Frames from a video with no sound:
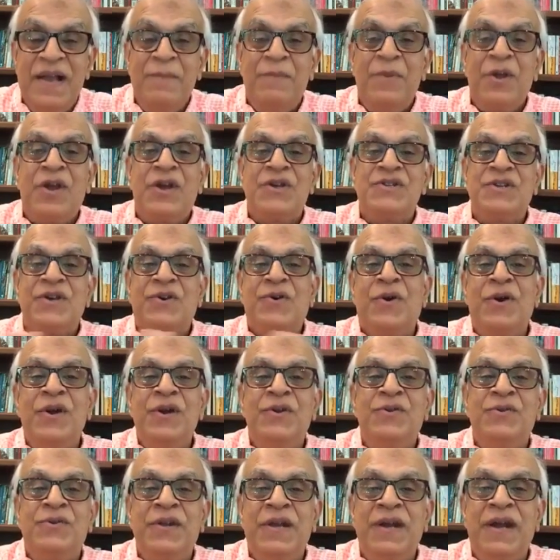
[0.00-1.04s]
because
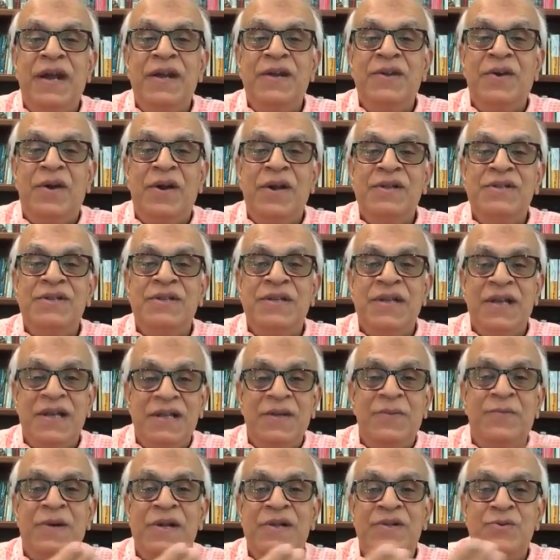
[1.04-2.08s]
according to their ideology, they are
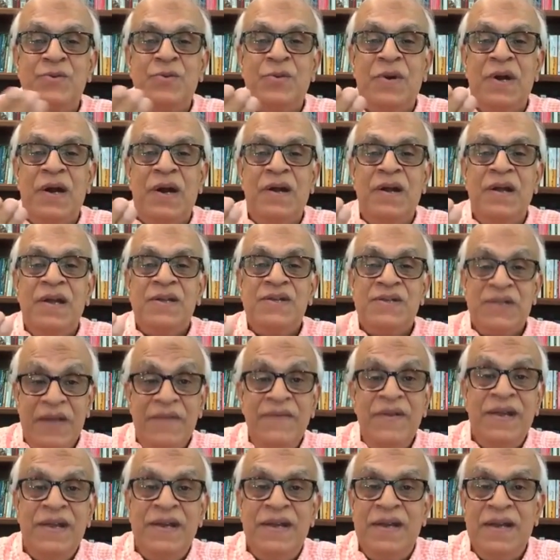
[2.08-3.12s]
the ones who are
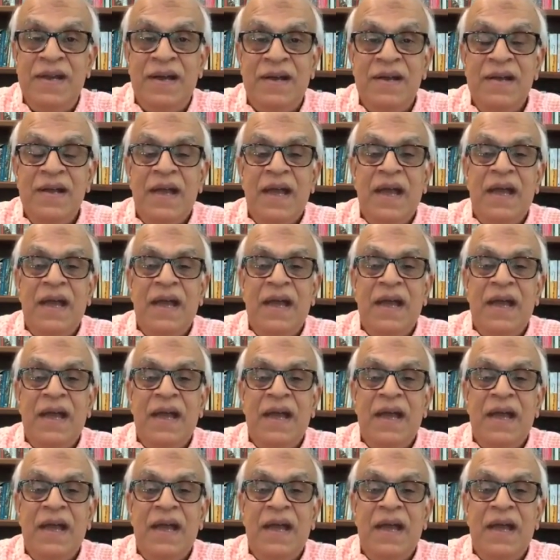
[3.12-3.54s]
saving India,